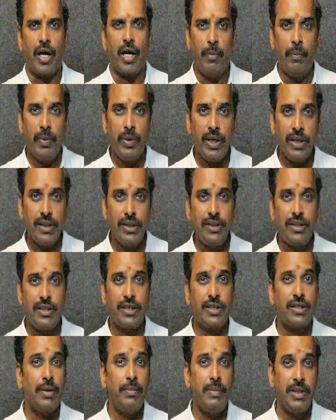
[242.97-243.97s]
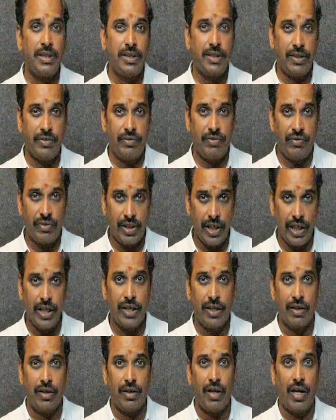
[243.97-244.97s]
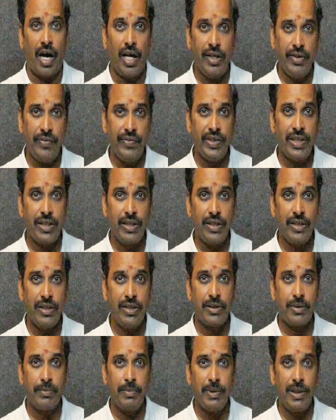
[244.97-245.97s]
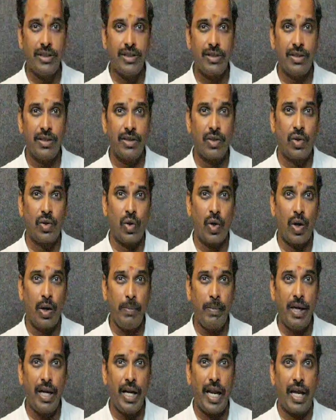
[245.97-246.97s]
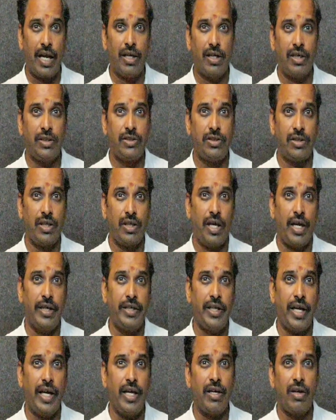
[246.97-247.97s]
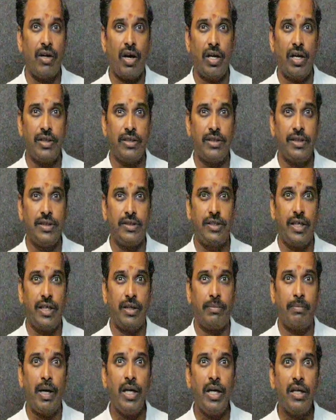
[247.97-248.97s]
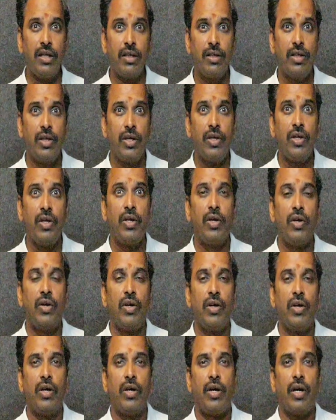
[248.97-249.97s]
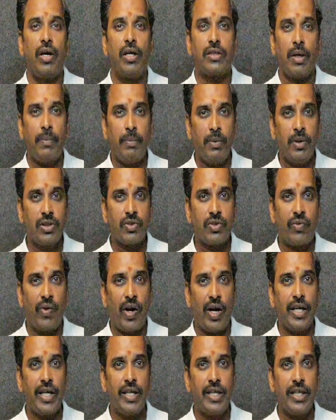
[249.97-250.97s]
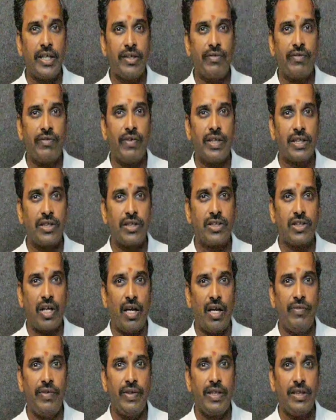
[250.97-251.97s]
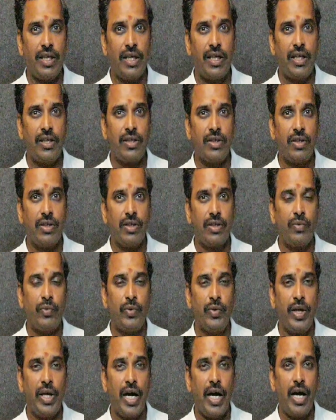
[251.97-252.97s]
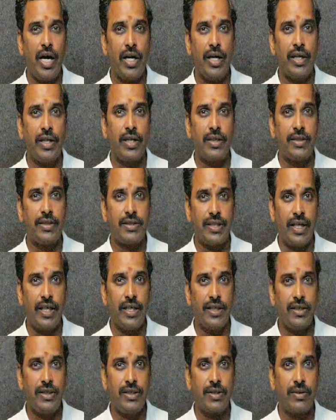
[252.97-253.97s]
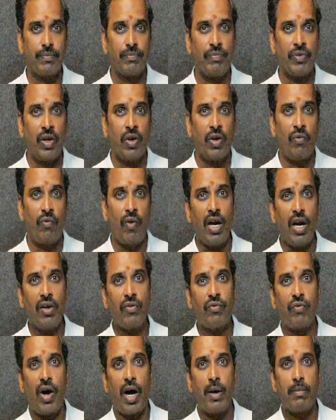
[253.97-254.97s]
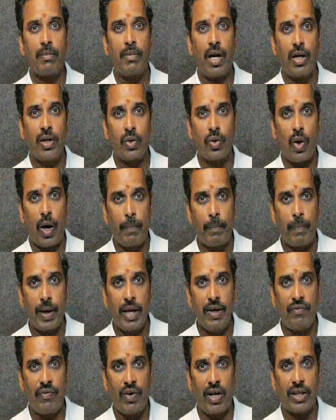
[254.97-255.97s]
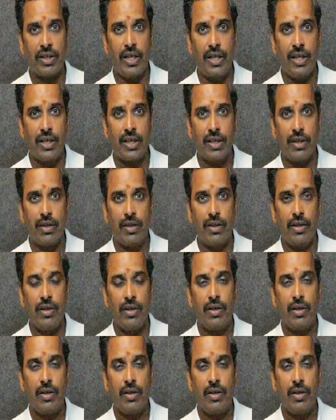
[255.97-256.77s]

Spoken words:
computation system is a thing. Artificial intelligence means global knowledge, entire knowledge is there. But suppose quadratic equation solving, that we are at a stage, what formula to apply for that